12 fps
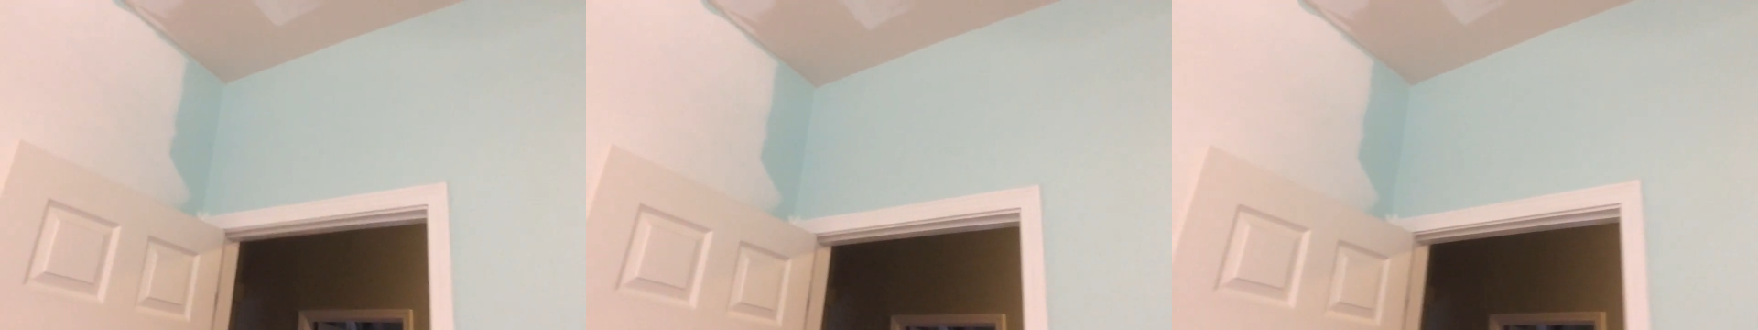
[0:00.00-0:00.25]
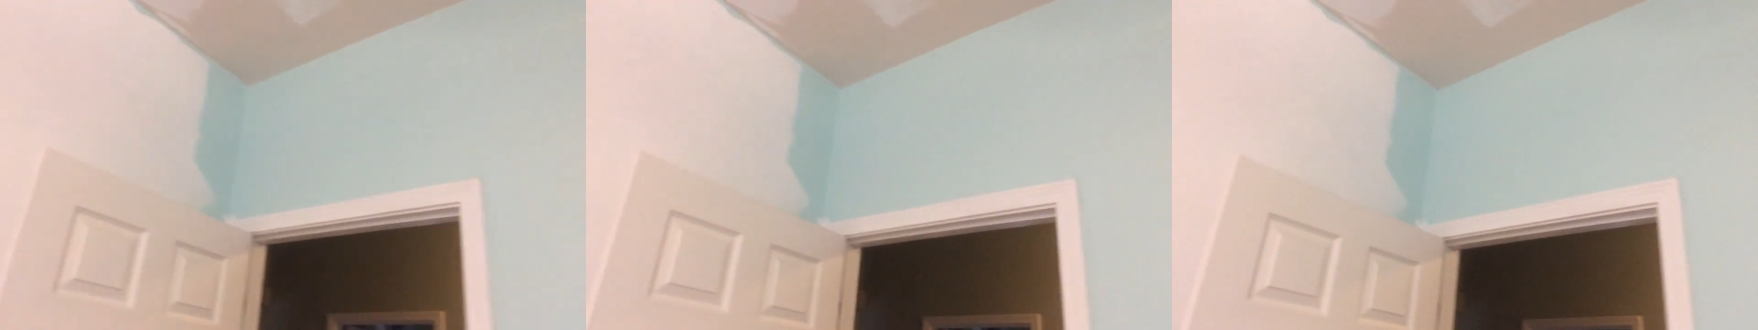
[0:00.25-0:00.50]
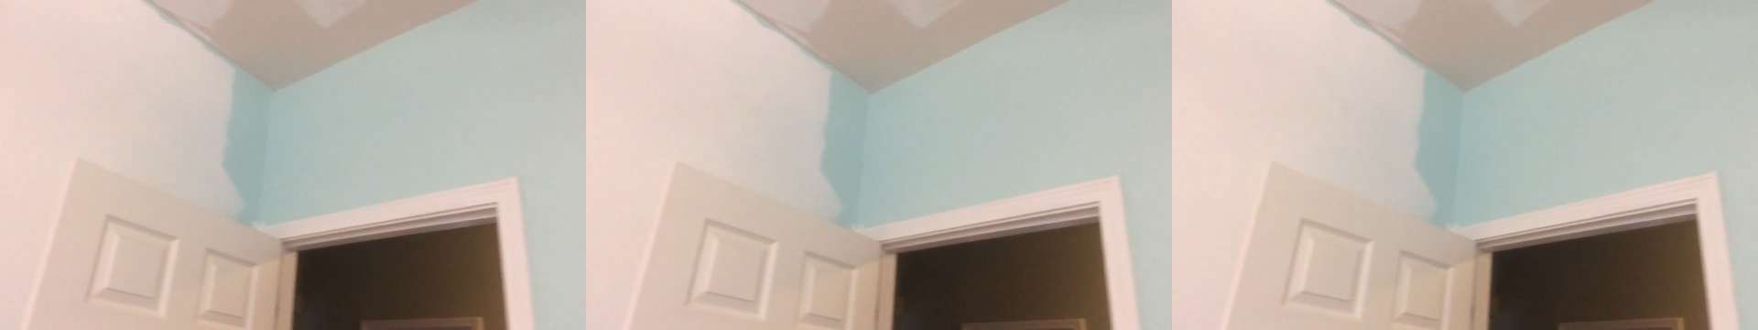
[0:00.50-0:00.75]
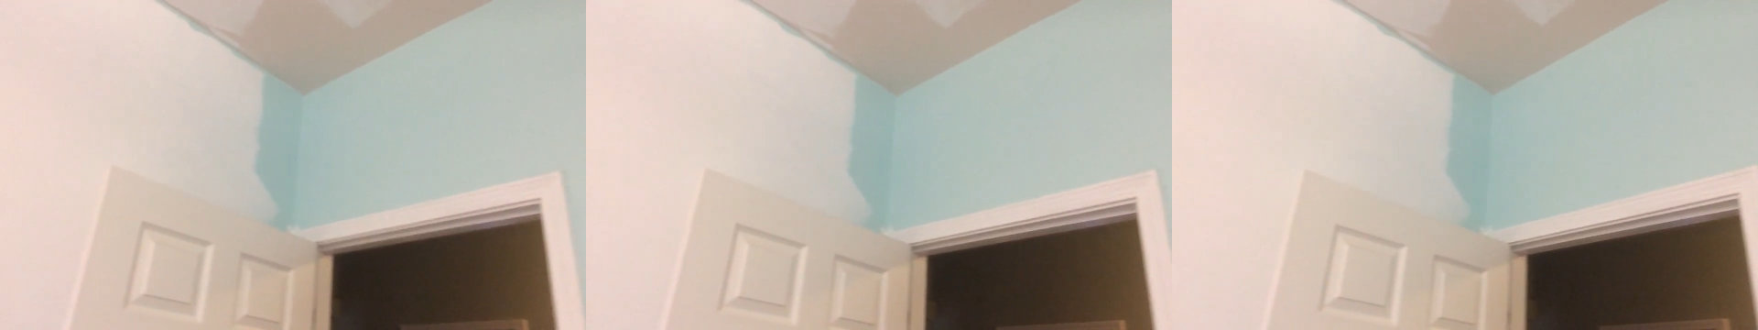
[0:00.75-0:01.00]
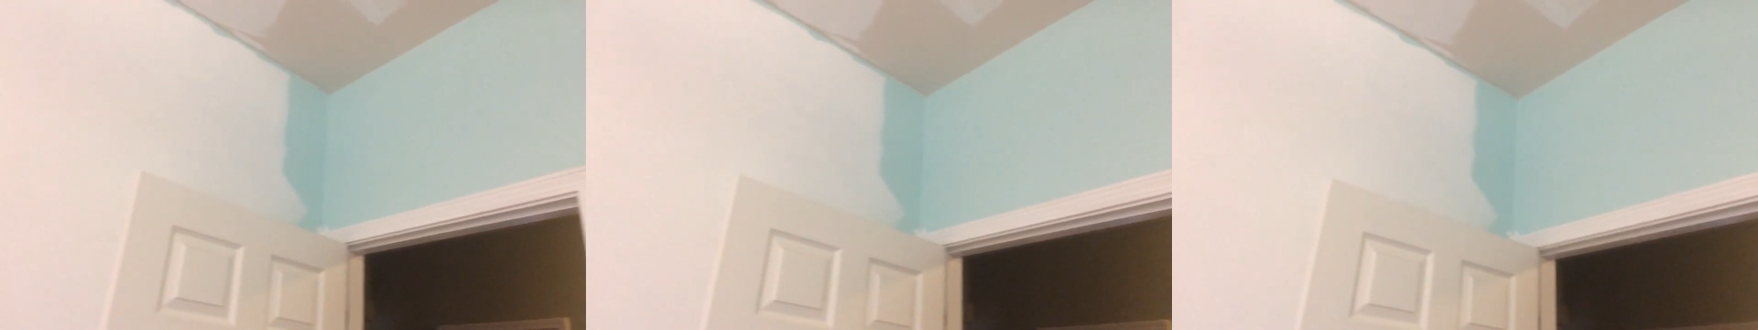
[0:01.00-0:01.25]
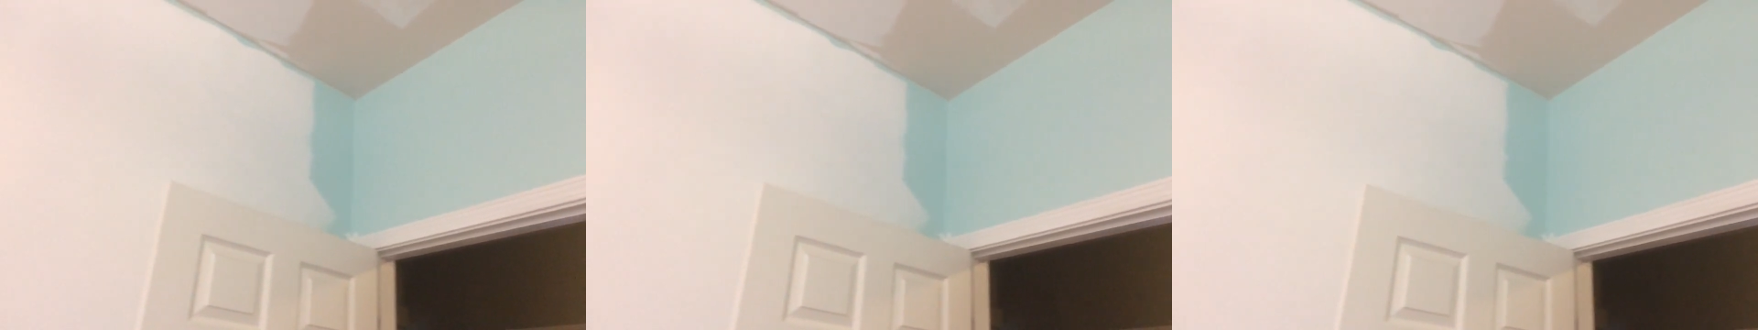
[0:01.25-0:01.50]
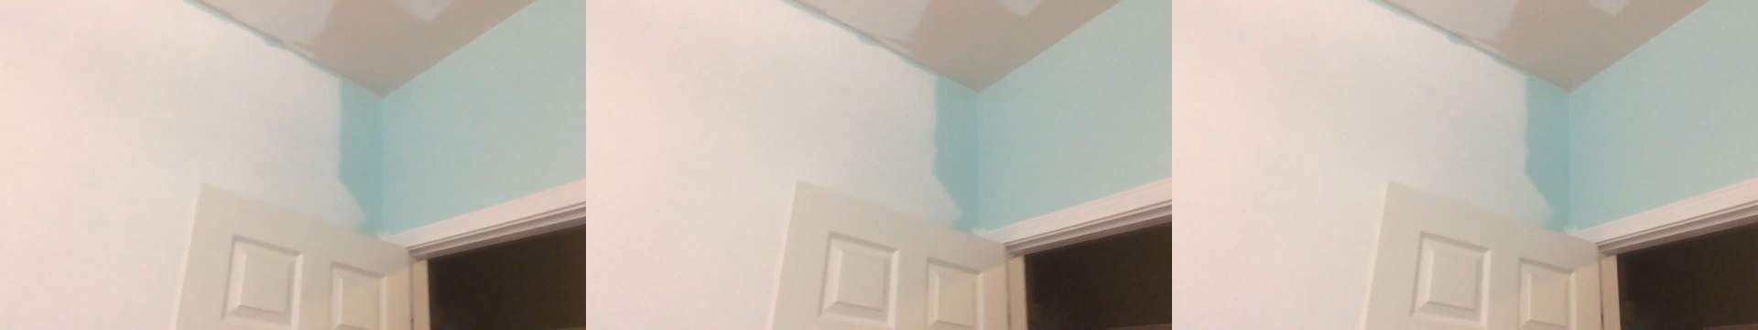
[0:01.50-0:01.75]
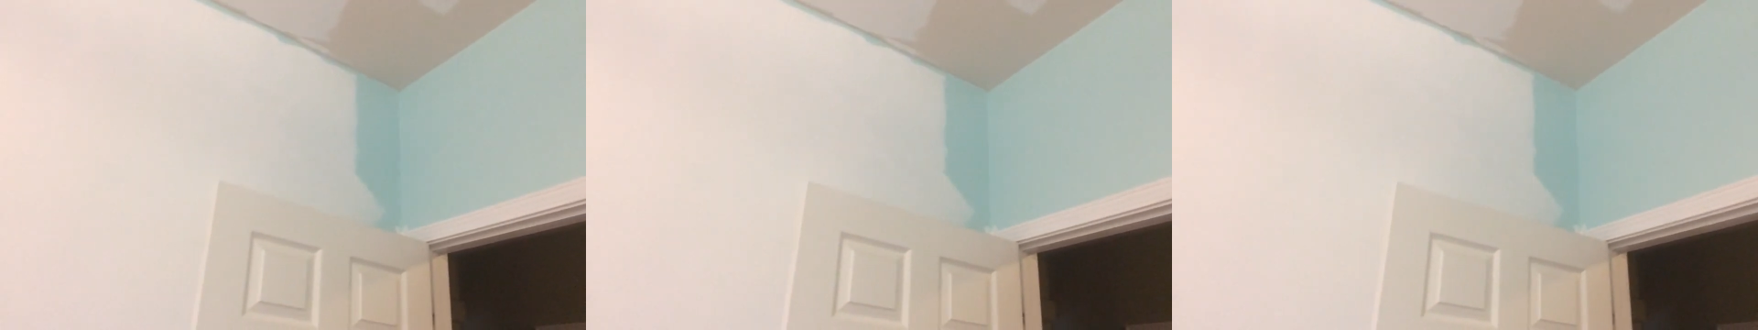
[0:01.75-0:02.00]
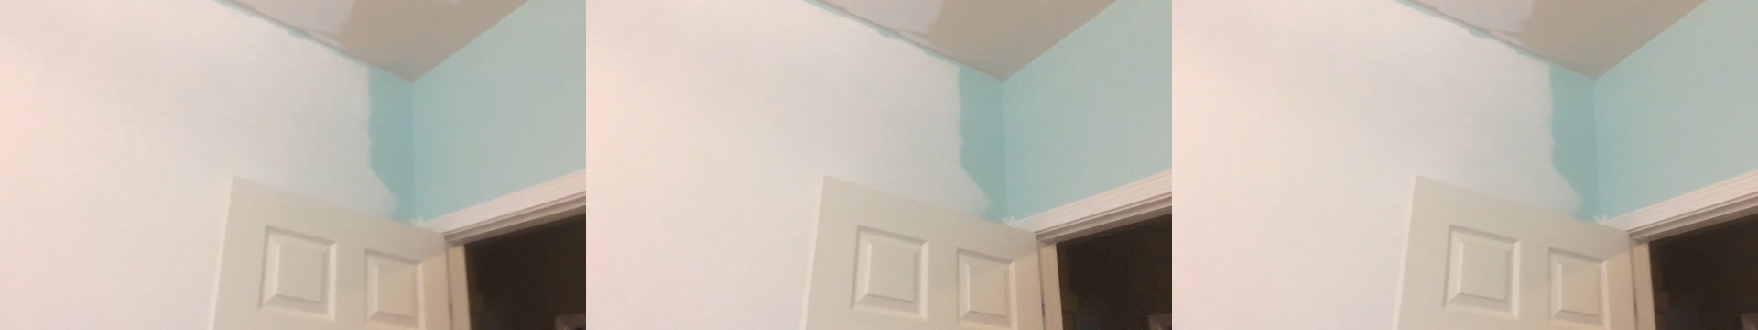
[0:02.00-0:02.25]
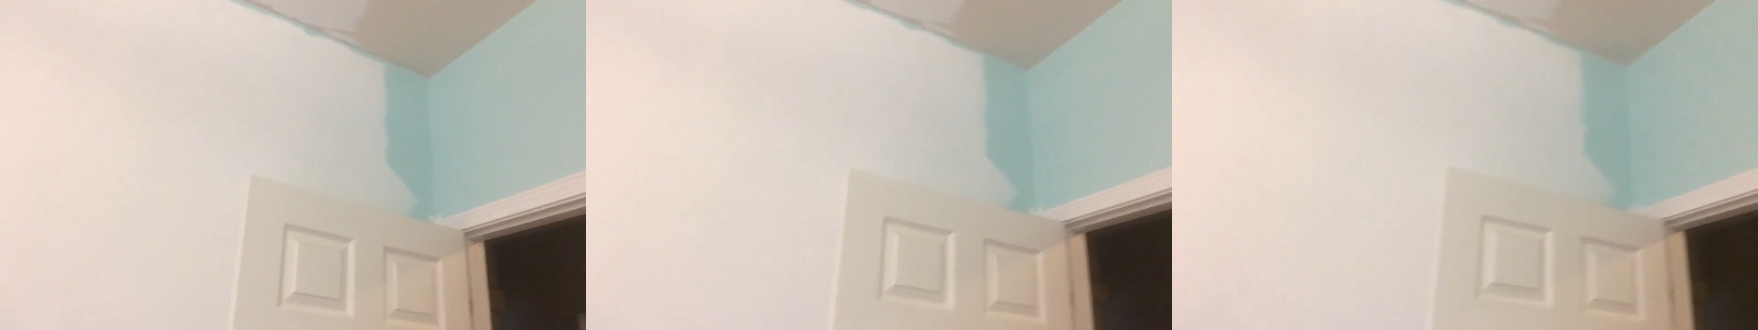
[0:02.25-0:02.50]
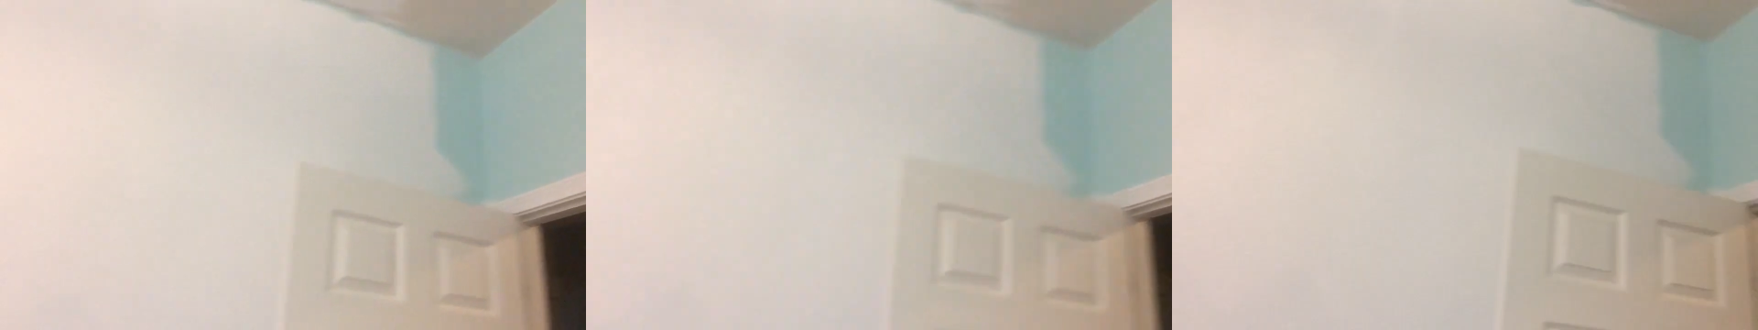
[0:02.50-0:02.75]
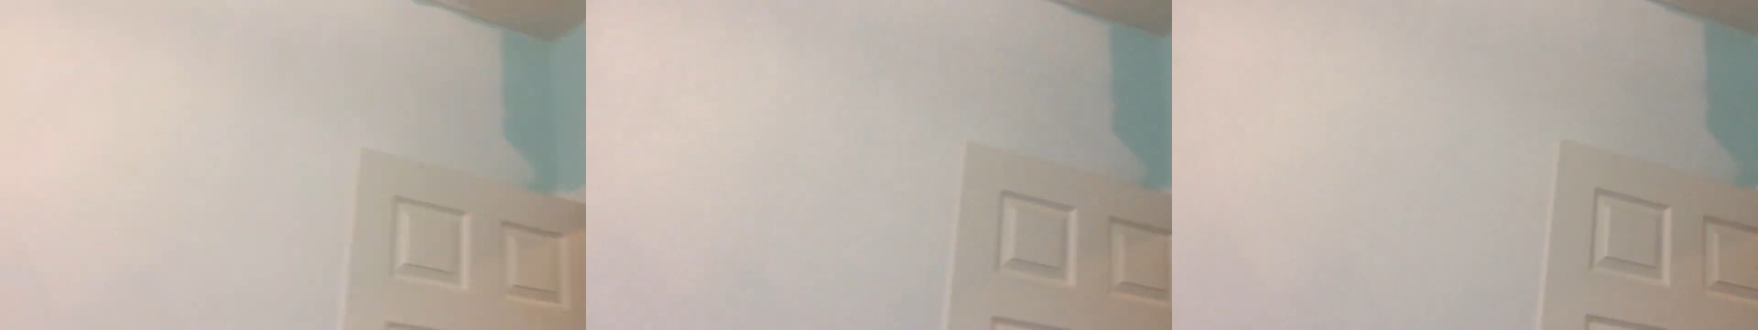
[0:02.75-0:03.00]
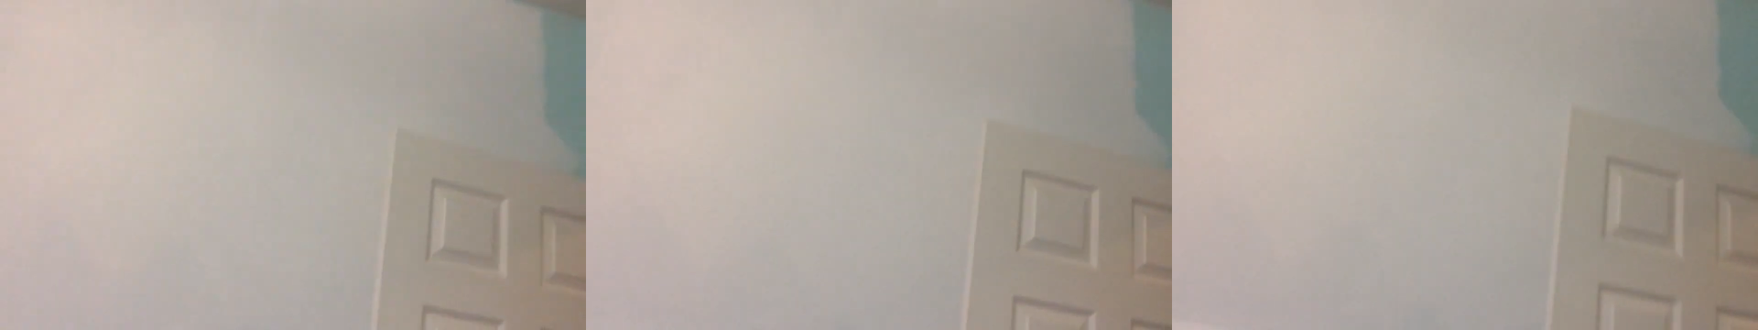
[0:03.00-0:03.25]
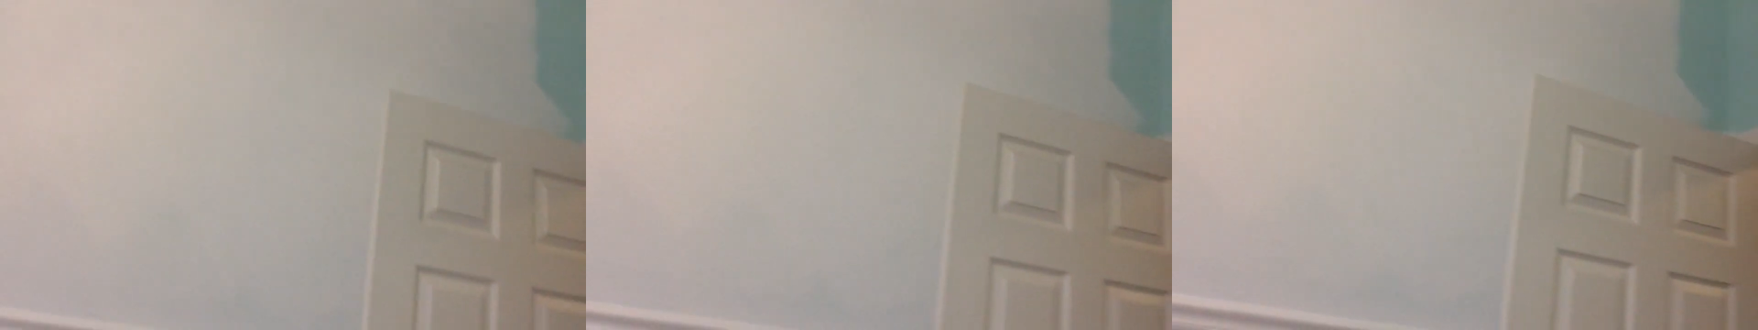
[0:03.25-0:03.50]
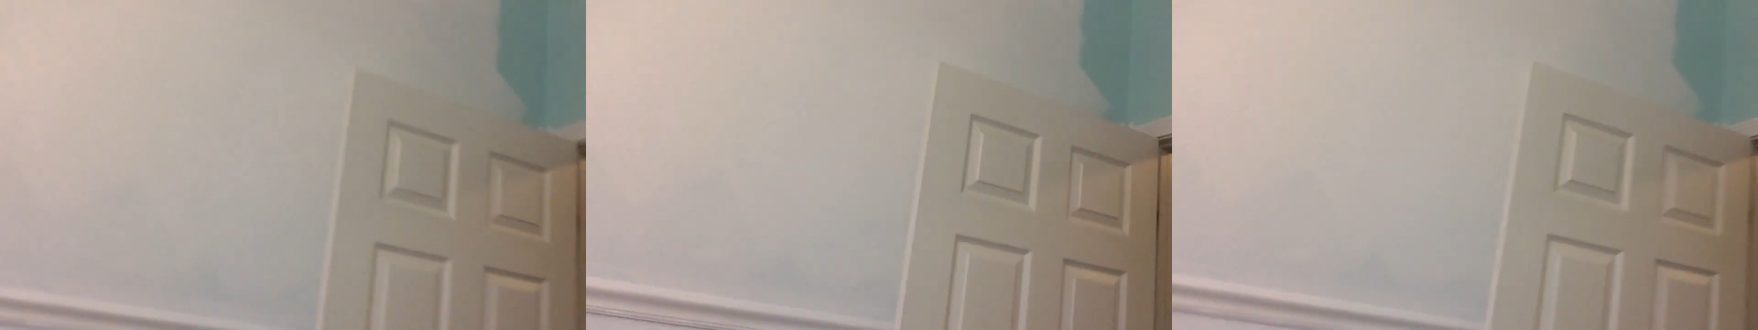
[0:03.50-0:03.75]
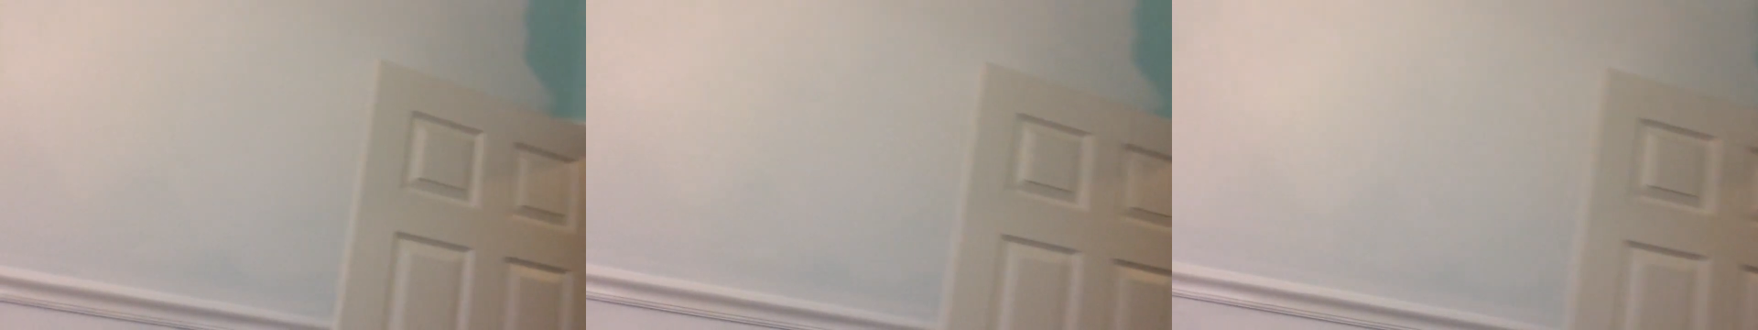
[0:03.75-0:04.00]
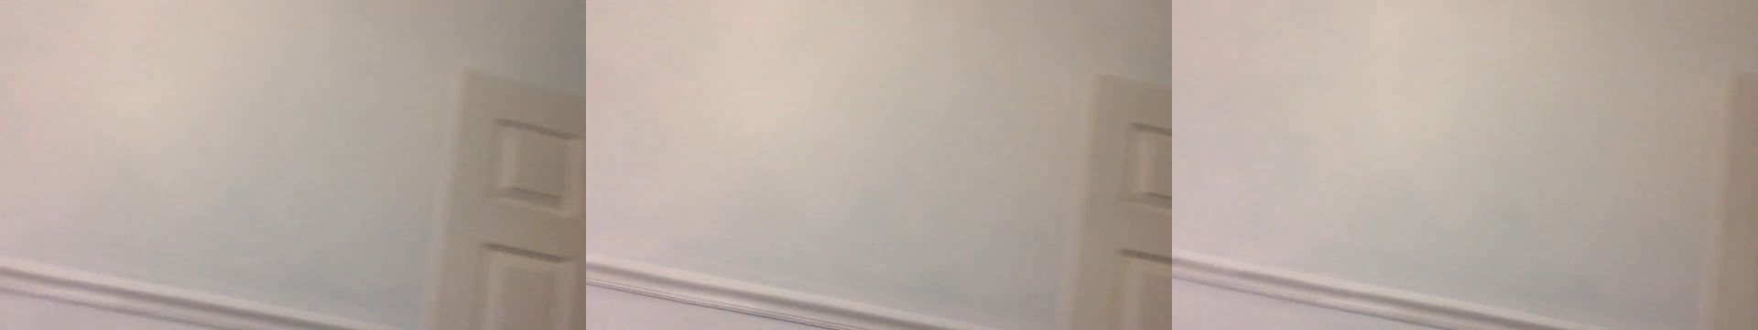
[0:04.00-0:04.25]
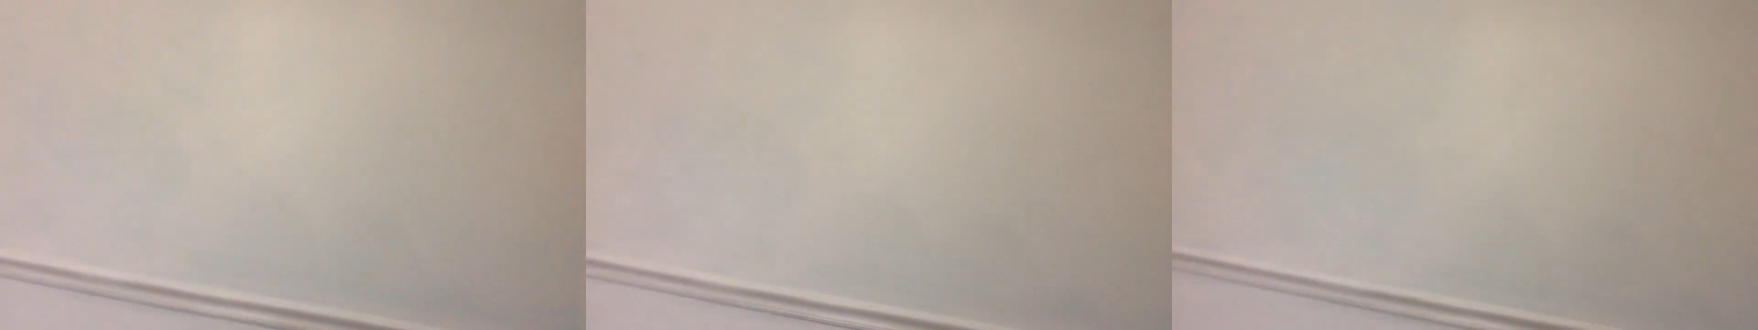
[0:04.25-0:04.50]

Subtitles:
No face is visible, so there are no lips to read.